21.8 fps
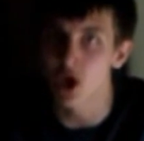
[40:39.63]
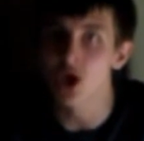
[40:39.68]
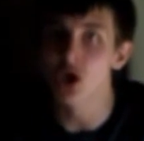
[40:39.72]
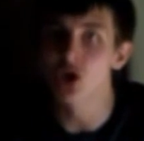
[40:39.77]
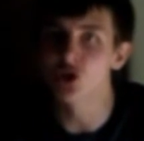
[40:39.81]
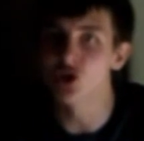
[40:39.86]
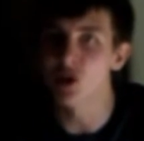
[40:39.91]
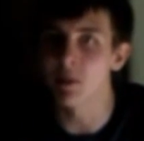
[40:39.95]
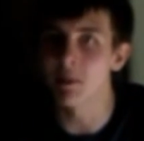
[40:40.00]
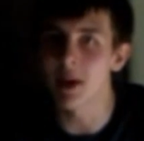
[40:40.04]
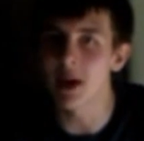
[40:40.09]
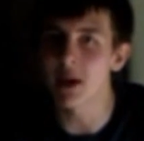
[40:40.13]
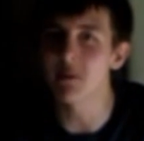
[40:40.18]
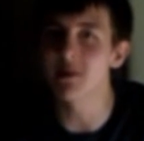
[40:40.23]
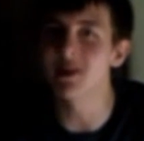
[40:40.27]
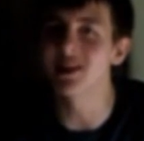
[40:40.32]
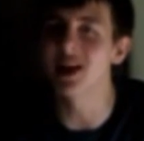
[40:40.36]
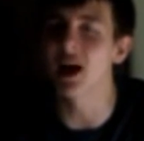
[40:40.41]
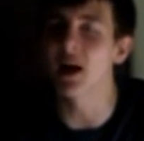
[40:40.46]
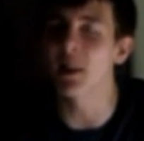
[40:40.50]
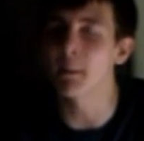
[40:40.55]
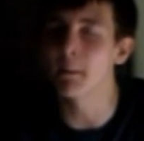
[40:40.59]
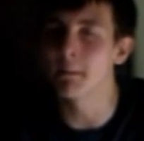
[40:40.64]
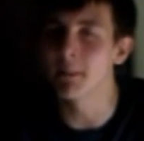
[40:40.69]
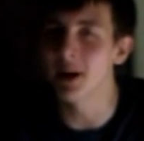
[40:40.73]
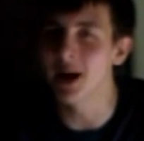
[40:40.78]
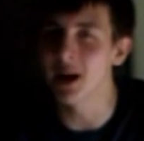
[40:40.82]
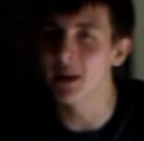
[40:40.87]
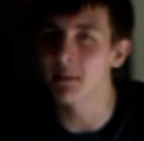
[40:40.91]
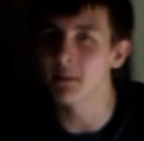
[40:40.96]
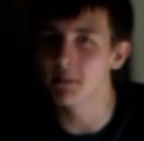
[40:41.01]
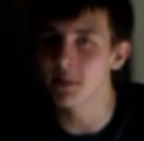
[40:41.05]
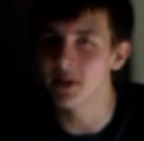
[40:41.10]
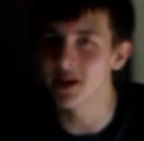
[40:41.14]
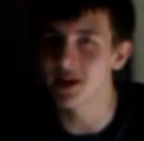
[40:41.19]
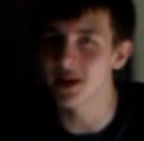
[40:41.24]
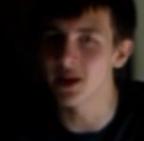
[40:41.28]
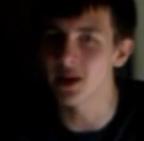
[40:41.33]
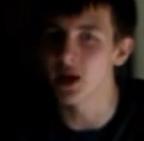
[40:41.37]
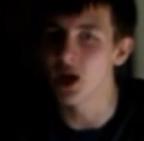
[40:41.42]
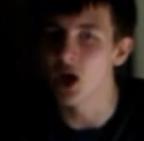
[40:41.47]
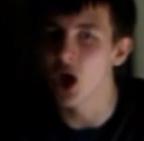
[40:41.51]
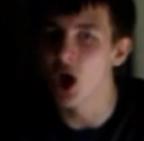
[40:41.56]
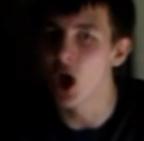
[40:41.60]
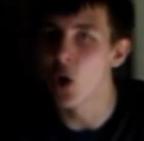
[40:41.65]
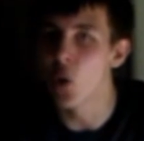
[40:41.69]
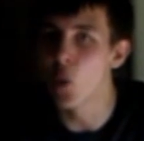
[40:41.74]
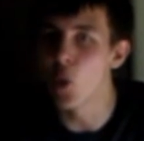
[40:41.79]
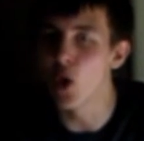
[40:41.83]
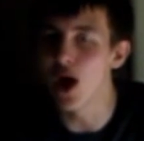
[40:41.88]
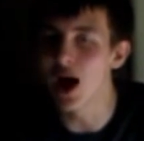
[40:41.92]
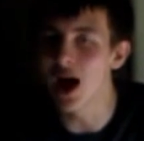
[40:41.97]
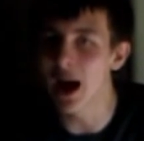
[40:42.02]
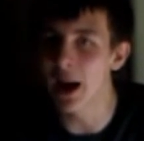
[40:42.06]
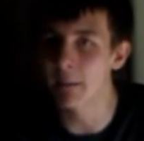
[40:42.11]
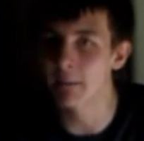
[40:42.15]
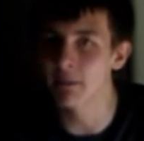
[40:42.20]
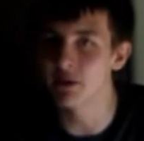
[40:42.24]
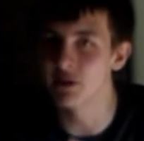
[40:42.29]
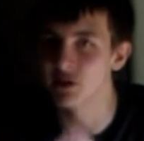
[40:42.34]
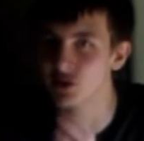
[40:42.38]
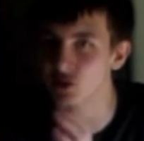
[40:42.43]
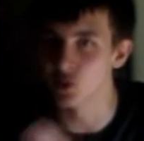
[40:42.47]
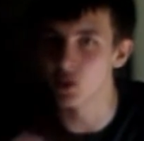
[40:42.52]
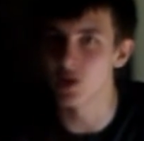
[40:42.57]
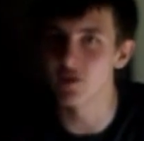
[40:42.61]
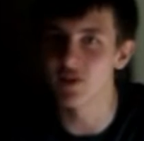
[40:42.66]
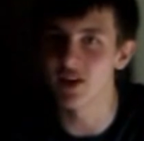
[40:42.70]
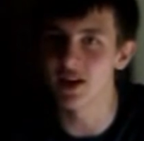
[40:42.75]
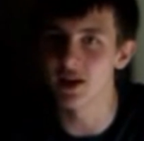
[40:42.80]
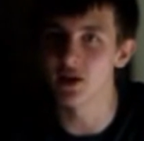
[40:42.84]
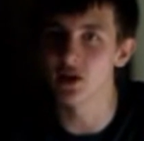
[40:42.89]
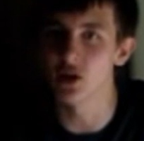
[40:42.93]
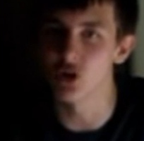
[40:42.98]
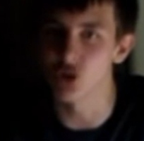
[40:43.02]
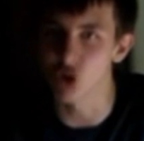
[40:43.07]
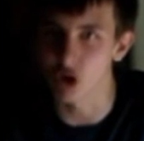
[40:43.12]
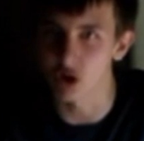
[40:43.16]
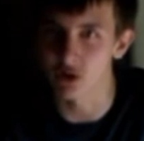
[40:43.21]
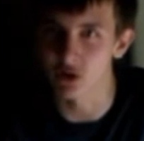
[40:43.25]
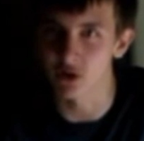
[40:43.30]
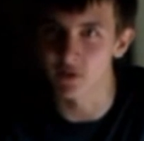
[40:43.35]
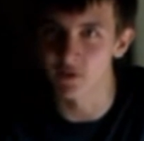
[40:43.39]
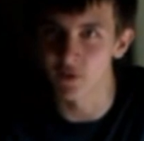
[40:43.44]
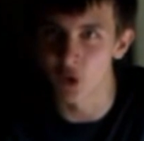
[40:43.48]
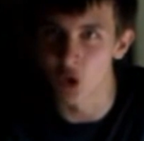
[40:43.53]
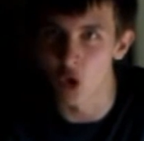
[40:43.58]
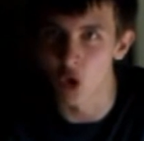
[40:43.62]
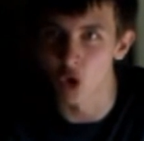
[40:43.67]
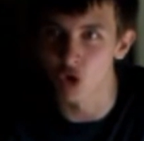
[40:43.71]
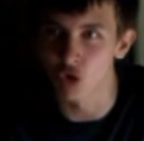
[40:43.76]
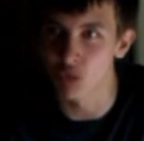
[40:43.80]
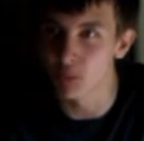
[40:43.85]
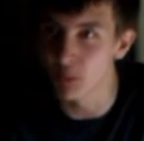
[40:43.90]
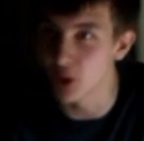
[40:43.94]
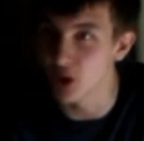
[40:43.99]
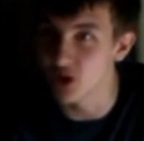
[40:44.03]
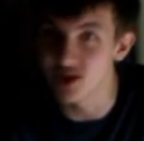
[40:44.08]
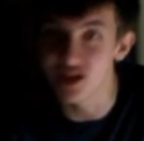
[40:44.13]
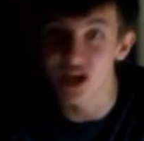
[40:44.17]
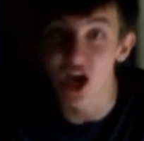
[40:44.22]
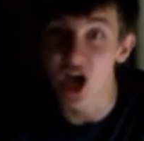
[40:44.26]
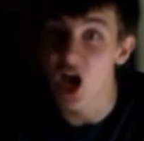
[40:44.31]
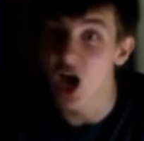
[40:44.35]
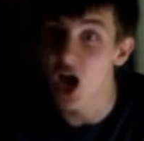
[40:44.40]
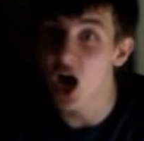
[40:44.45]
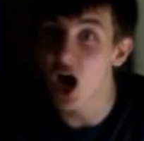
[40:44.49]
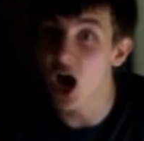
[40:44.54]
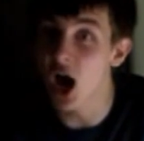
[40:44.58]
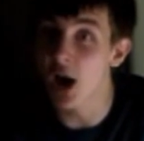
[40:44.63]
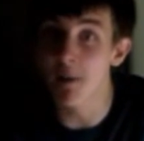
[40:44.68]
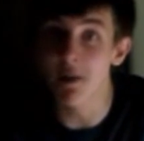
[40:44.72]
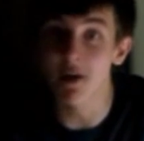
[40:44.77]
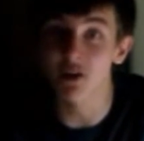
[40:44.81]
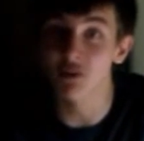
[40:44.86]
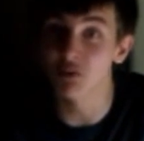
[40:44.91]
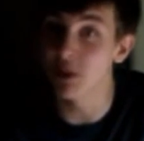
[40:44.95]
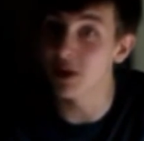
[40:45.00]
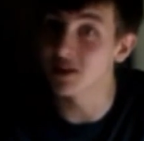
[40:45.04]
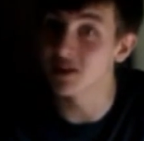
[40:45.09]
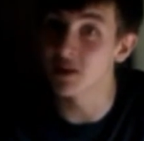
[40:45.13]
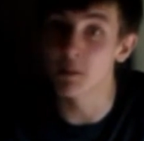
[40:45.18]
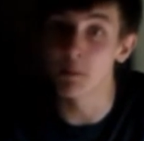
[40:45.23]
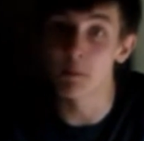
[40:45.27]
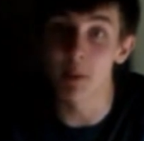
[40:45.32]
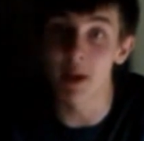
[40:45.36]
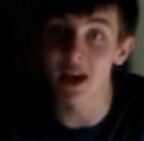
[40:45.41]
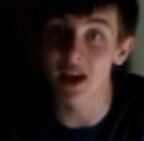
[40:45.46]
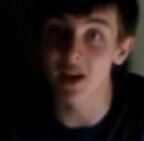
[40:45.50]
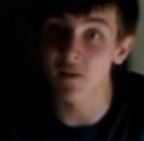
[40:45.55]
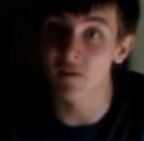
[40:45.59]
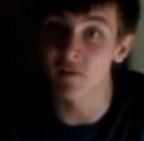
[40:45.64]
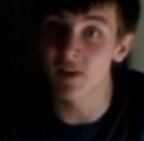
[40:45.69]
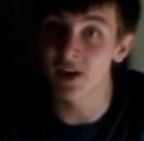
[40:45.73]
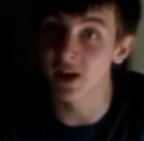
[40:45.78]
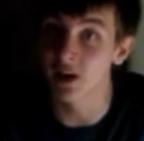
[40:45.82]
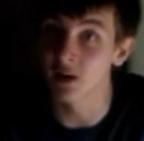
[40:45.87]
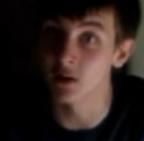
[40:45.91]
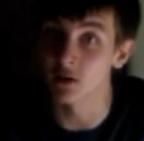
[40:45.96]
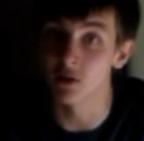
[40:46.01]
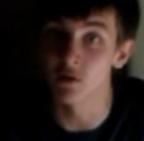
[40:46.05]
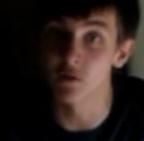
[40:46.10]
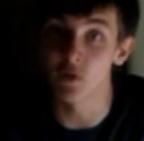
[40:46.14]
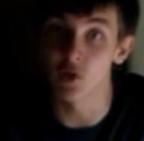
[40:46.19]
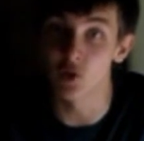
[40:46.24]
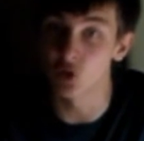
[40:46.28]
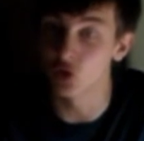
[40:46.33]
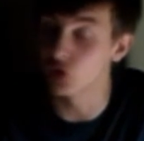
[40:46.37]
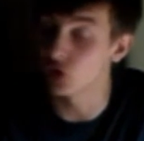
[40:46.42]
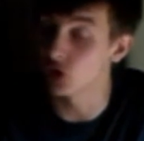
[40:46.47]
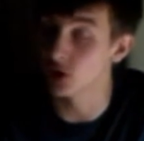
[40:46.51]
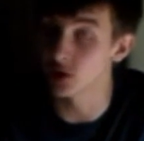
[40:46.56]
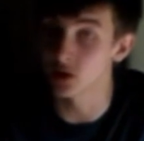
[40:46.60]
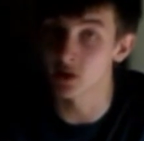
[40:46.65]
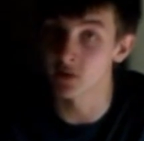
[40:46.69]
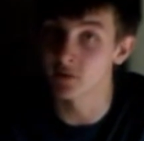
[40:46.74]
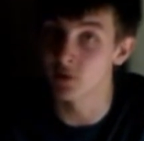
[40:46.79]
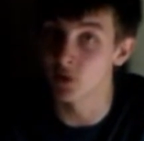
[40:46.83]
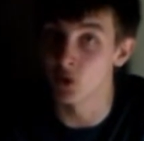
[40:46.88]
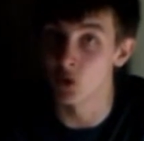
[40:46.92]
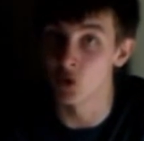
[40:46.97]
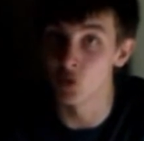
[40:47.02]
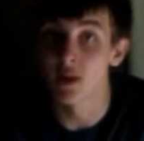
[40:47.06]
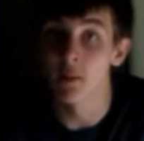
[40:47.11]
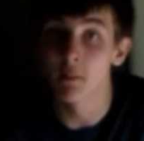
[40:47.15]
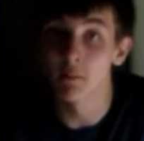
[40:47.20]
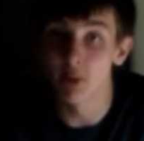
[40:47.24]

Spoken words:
So maybe that might be what happens within the Doctor Falls. But I'm expecting big things for the Doctor Falls.